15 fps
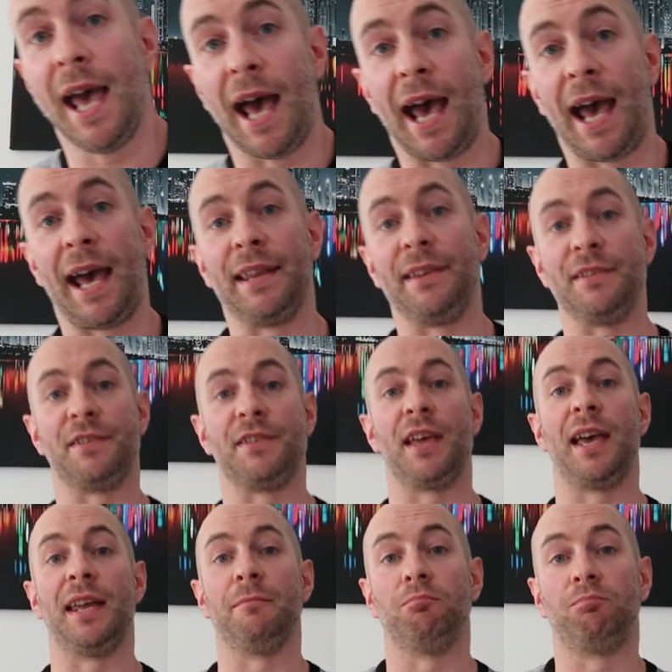and
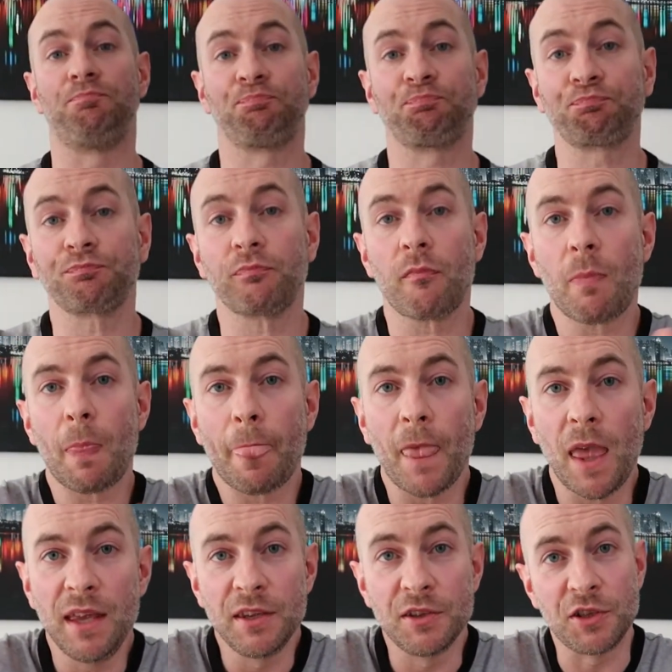then
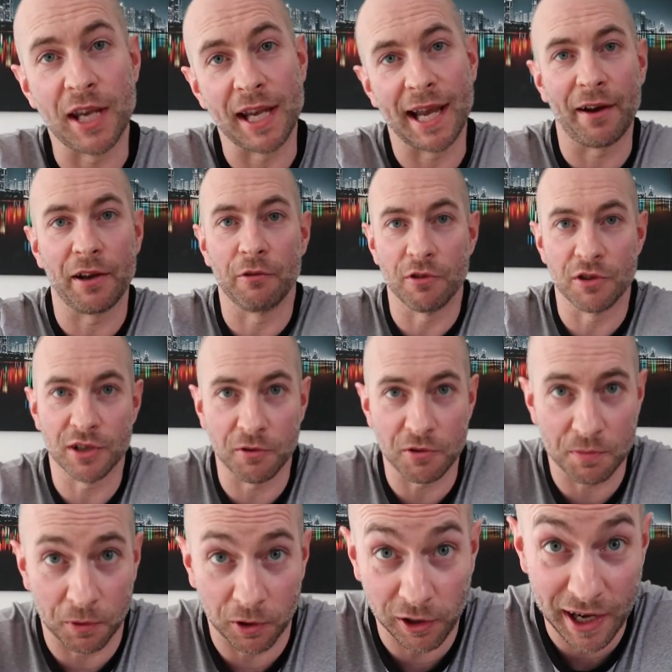seeing how your
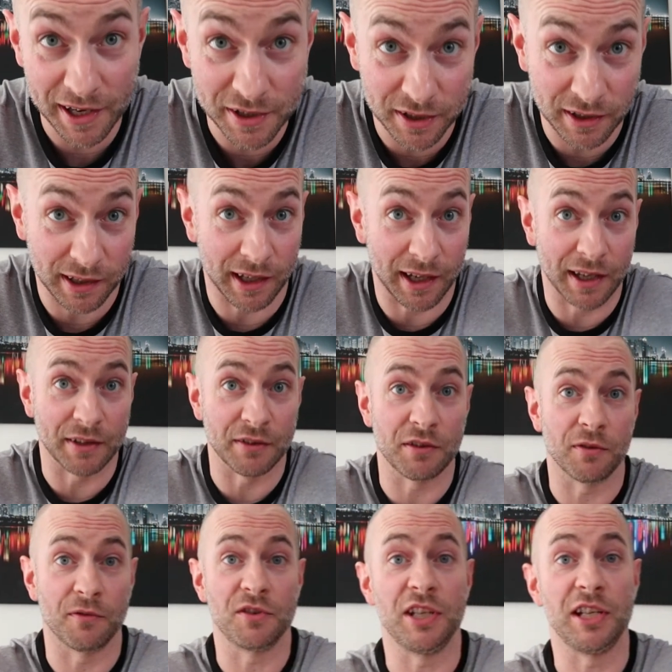results progress, and
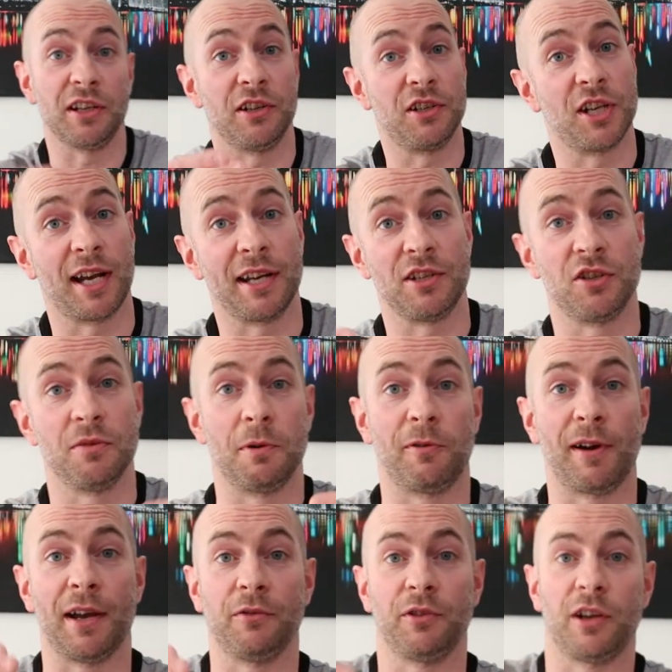obviously you can change them
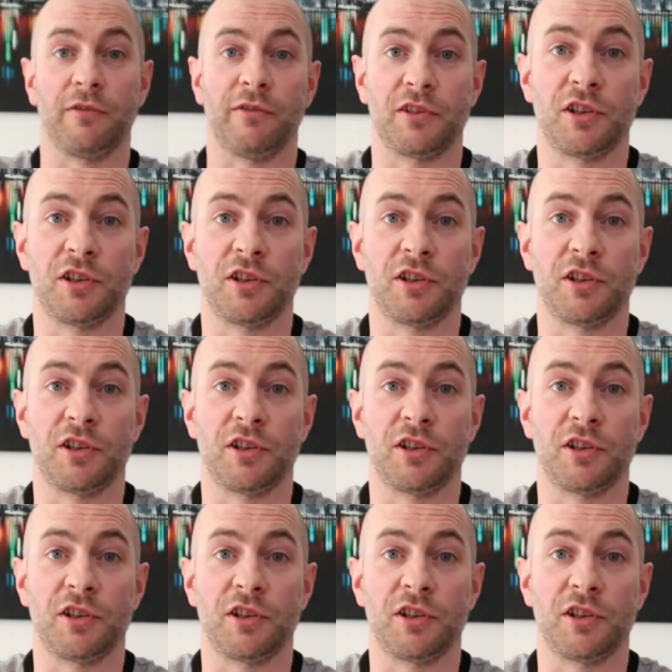around over